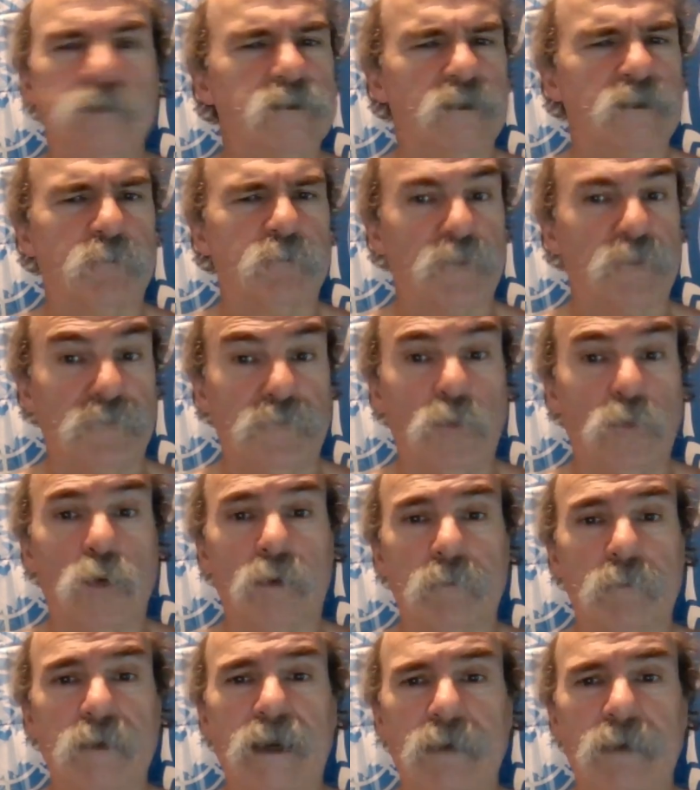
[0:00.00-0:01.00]
to
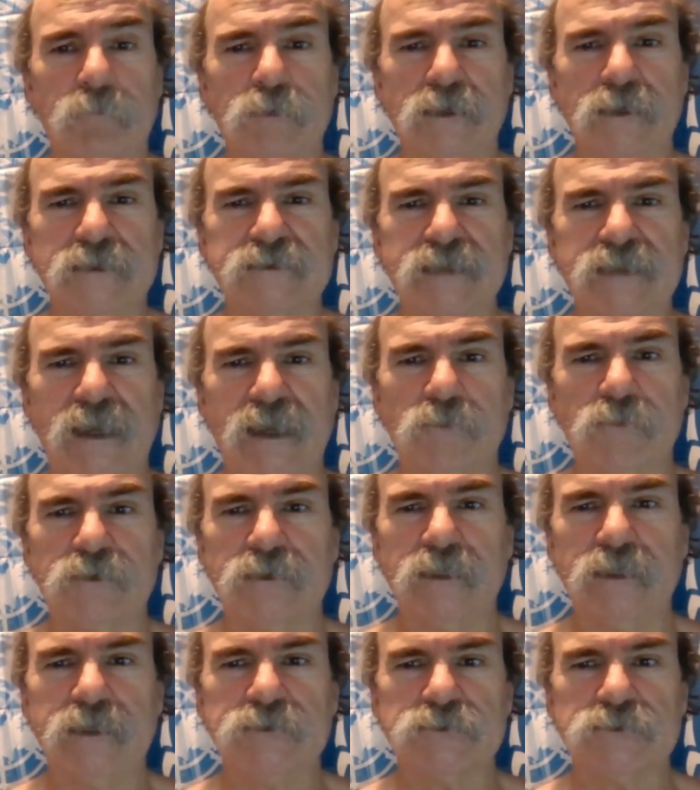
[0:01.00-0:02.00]
perform complex
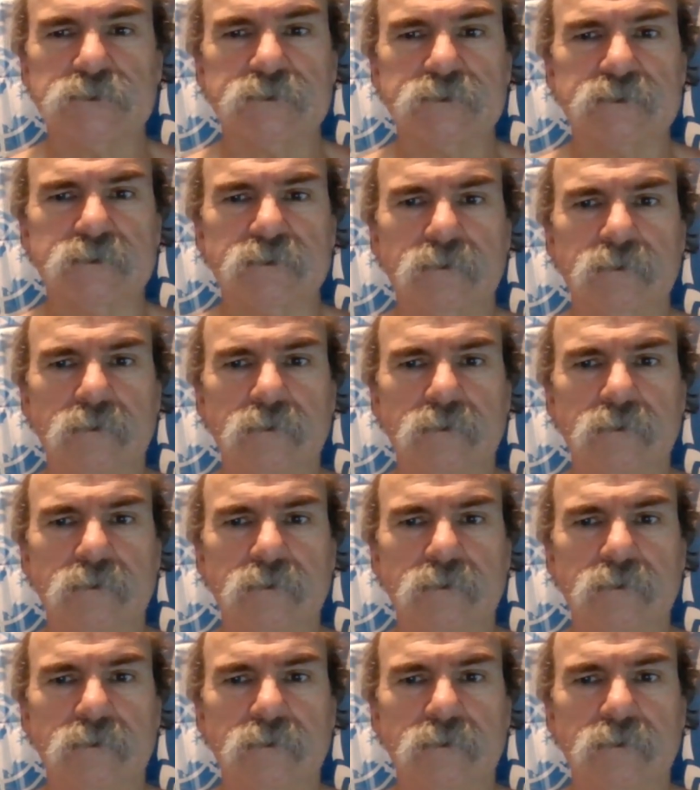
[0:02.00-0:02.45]
calculations.